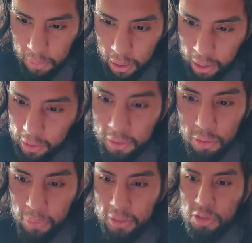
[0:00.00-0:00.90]
And
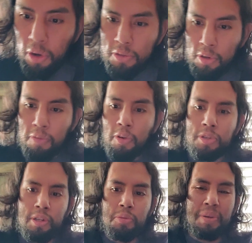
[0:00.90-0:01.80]
another Blaine's Charizard,
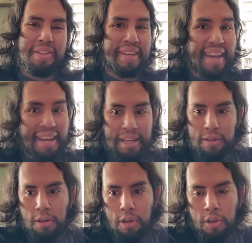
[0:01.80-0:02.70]
first edition PSA
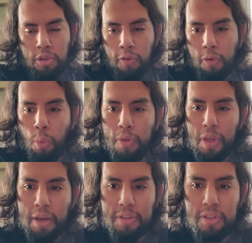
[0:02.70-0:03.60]
8, sold for
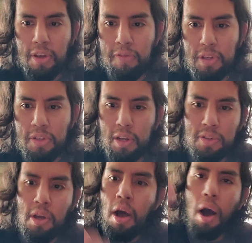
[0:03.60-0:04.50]

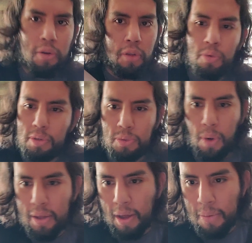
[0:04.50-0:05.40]
1076 Another reason
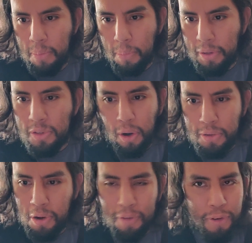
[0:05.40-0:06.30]
why that Blaine's Charizard